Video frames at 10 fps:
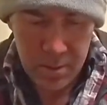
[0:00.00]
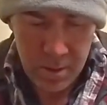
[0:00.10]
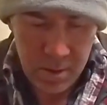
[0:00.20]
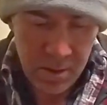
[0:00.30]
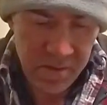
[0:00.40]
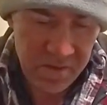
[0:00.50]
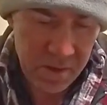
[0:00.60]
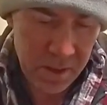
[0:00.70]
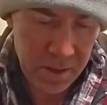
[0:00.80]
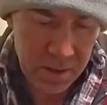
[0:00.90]
I've got a
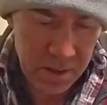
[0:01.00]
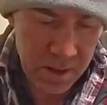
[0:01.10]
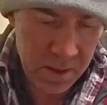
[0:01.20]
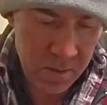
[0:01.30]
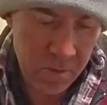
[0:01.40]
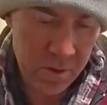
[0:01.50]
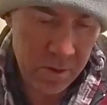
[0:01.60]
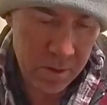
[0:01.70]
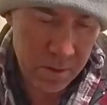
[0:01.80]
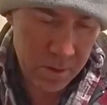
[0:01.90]
feeling this is going to
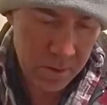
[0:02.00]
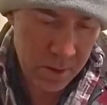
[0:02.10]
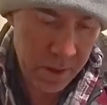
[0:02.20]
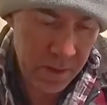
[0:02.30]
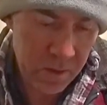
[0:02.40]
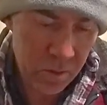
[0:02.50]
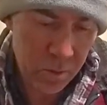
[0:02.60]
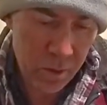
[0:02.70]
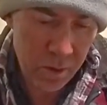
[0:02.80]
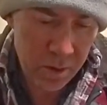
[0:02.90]
work, and this will
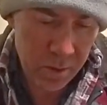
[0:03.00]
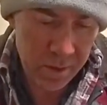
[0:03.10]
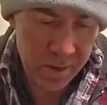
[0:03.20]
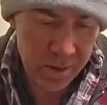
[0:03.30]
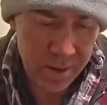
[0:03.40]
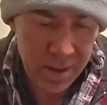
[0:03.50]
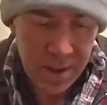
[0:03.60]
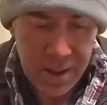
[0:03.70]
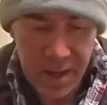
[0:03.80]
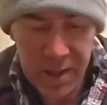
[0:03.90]
work with
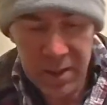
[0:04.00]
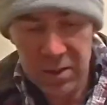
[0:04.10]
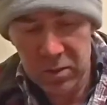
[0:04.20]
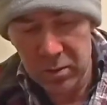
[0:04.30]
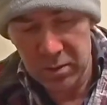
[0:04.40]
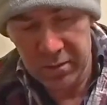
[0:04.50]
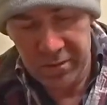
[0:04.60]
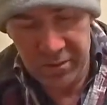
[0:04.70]
any sort of